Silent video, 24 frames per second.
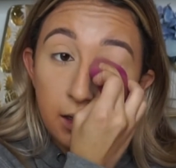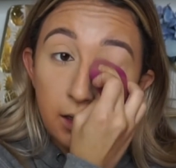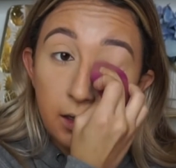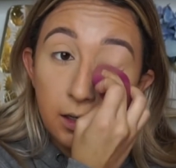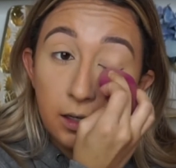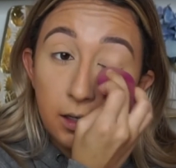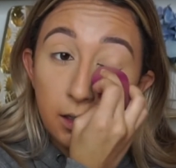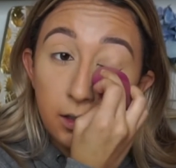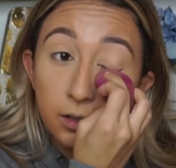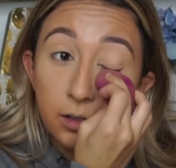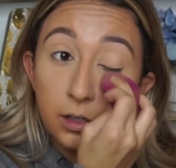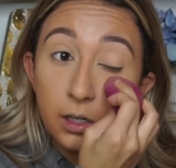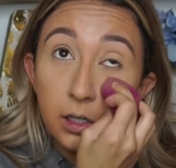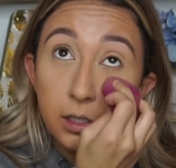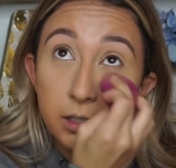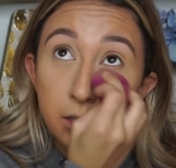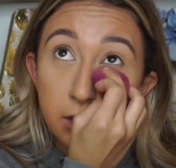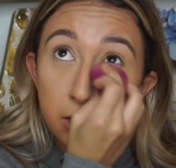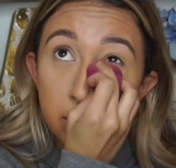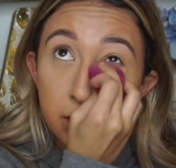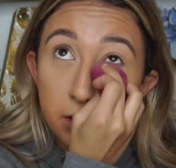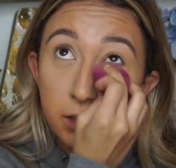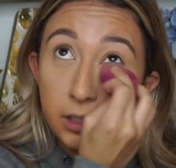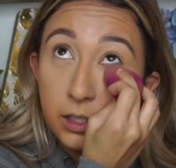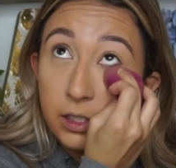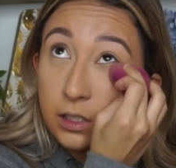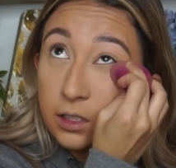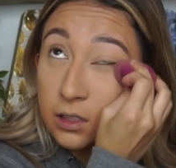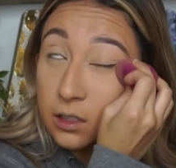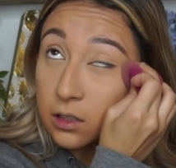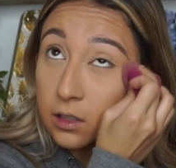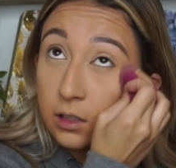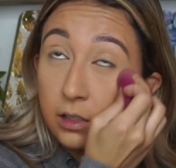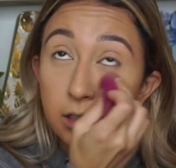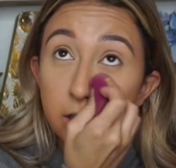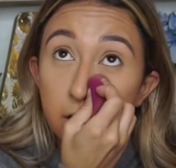under eyes to crease,
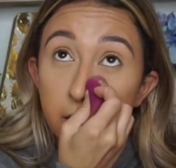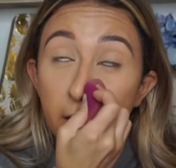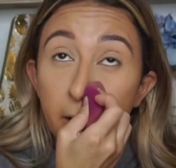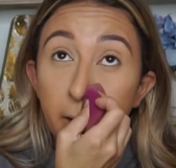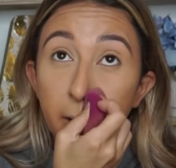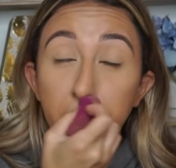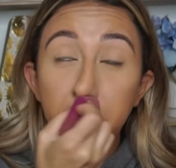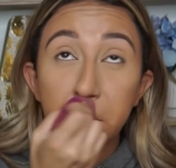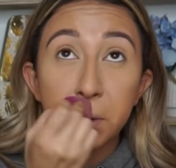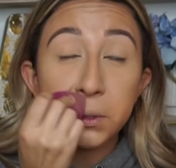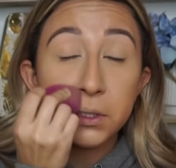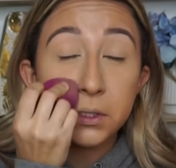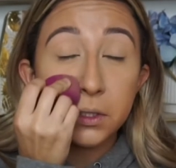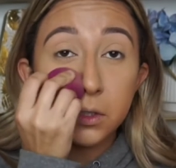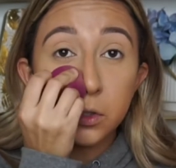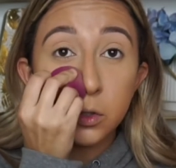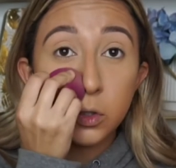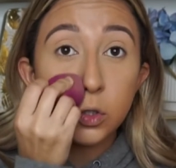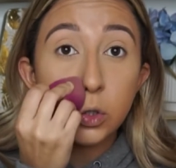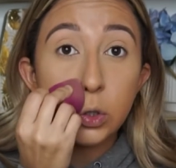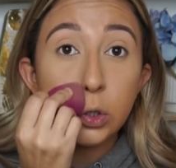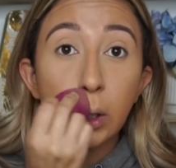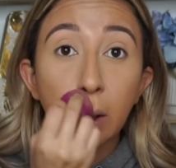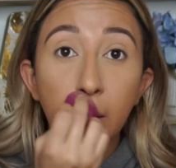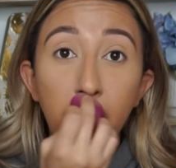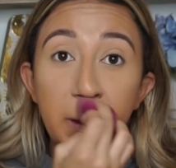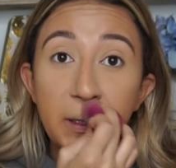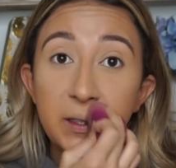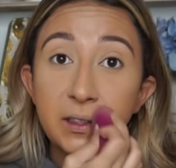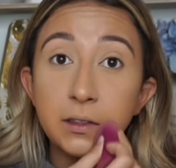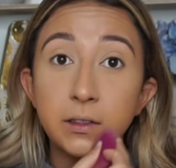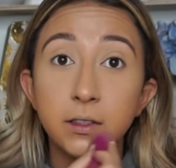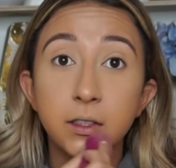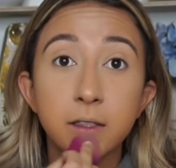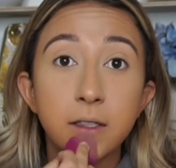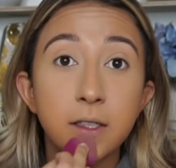because they crease so
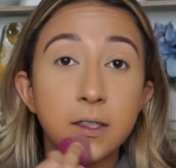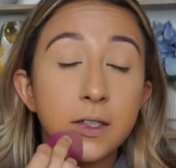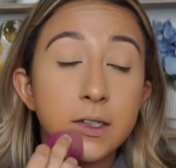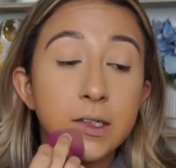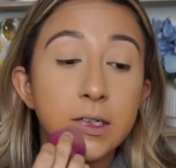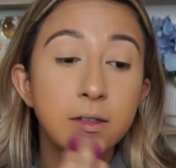easily.